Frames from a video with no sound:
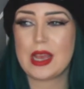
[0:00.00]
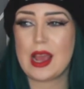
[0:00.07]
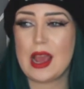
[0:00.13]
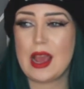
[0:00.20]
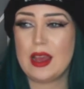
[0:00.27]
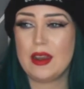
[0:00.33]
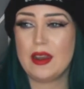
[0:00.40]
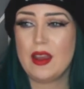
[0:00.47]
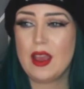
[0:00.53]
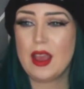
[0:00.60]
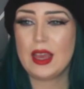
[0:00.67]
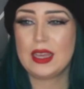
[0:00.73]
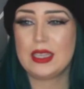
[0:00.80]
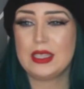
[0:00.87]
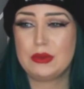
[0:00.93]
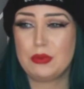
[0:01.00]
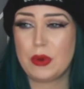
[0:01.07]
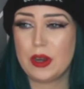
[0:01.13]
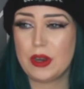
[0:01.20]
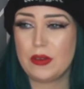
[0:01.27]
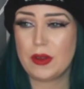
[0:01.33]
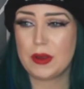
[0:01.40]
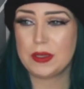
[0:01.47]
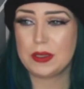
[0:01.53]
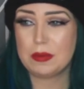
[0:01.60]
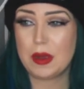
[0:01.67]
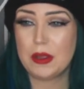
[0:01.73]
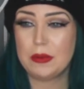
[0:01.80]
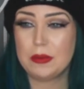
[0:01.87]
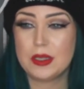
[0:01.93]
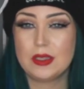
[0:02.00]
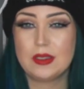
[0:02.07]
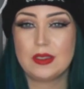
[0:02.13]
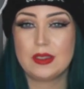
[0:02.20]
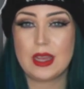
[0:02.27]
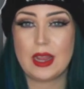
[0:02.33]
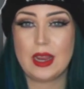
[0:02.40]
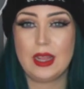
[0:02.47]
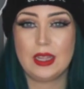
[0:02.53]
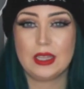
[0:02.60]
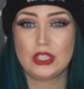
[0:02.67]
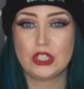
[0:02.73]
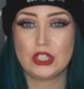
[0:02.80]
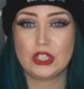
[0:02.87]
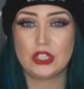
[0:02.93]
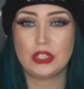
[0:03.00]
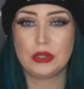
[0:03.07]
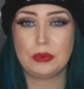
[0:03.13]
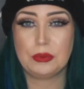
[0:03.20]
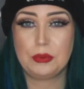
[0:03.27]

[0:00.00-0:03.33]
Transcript: and it's one of those moments that it should